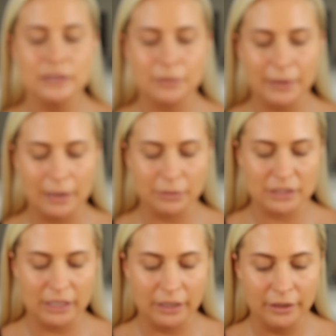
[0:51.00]
to be able
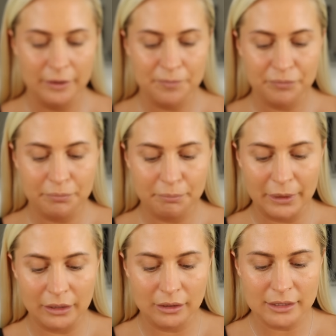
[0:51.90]
to
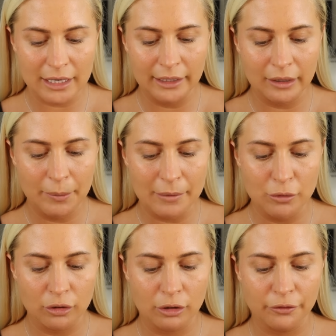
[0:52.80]
build a little bit
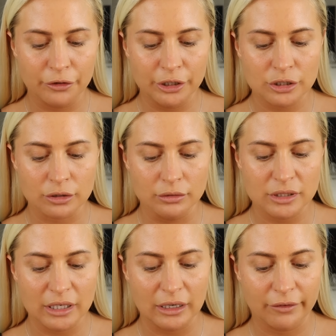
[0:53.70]
more coverage
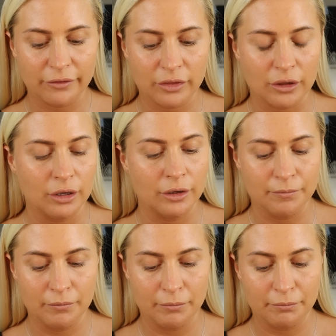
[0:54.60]
underneath the
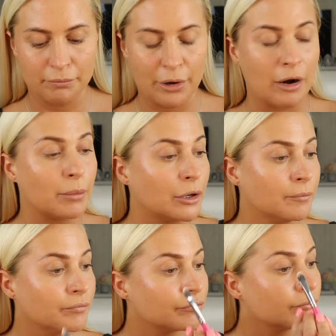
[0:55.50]
brow bone.